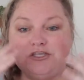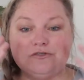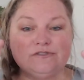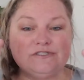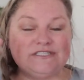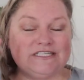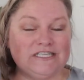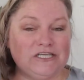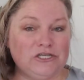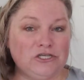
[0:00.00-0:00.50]

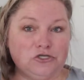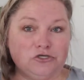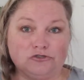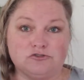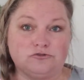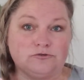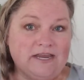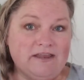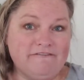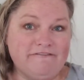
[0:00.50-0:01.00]
using your
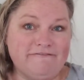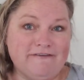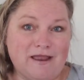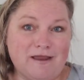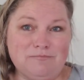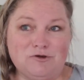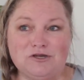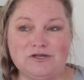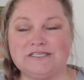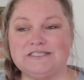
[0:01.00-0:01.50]
great
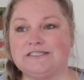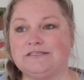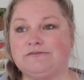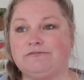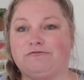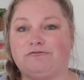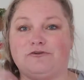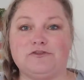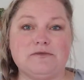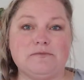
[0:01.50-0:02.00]
fabrics
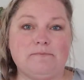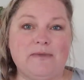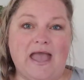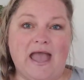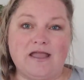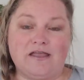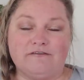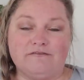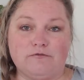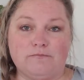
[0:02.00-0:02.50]
for the
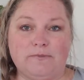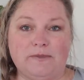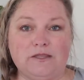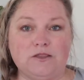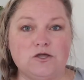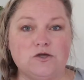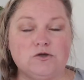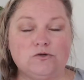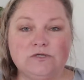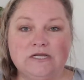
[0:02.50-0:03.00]
back of a
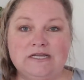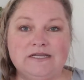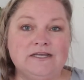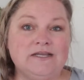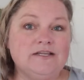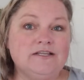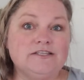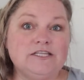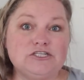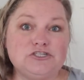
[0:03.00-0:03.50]
pillow
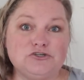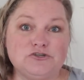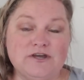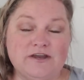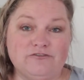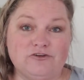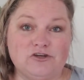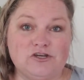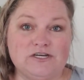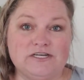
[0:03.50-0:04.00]
that you're
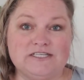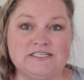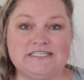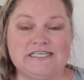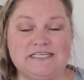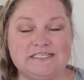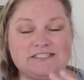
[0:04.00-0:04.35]
never going to see.